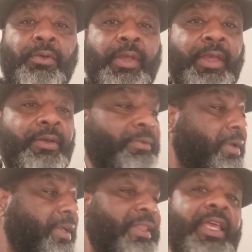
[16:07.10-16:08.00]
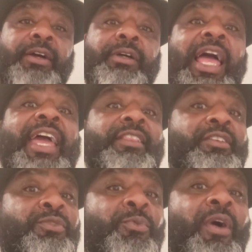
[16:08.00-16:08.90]
Okay. Now I
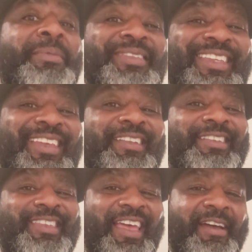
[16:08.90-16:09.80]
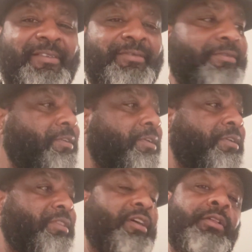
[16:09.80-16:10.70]
had to swap skillets out.
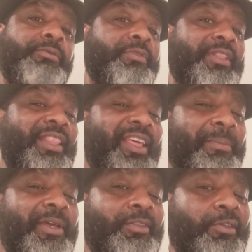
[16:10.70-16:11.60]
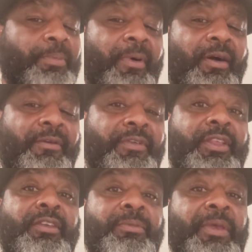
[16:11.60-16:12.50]
The other one's a little bit too
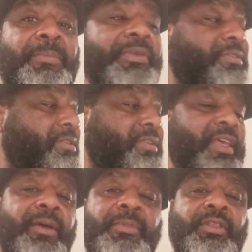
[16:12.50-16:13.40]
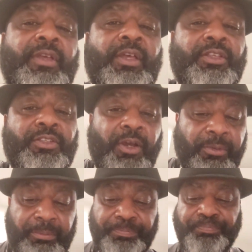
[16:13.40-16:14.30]
small for these big pieces of salmon.
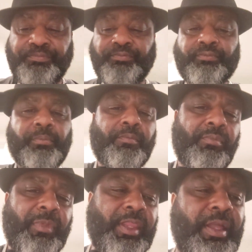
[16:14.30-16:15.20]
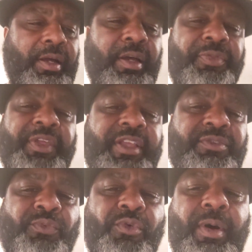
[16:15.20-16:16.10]
So I
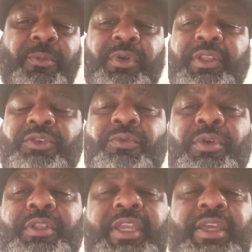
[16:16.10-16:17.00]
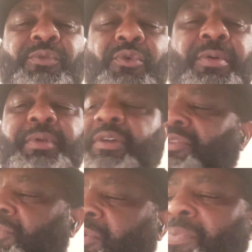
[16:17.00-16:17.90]
think it's warm. You want it to get warm
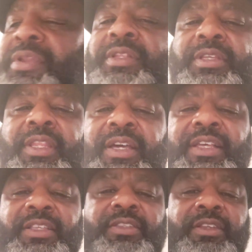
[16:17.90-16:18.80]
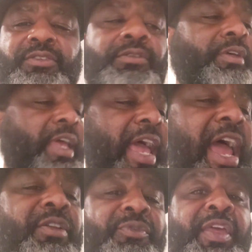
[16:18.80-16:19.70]
enough so you put it in there, it'll sizzle.
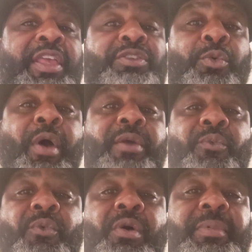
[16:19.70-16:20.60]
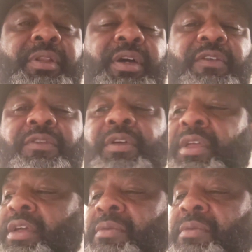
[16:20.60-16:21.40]
I don't think it's quite warm enough,